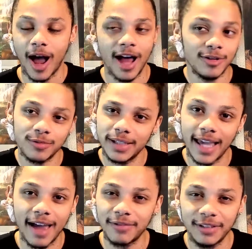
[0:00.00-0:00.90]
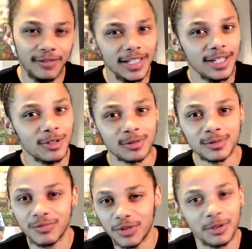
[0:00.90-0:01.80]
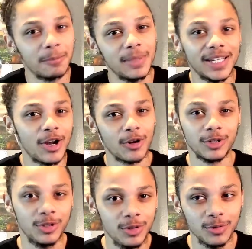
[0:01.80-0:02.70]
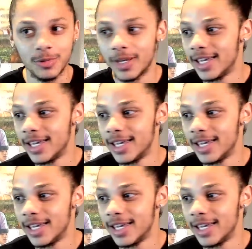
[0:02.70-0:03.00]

I don't really have any videos for me and her to do.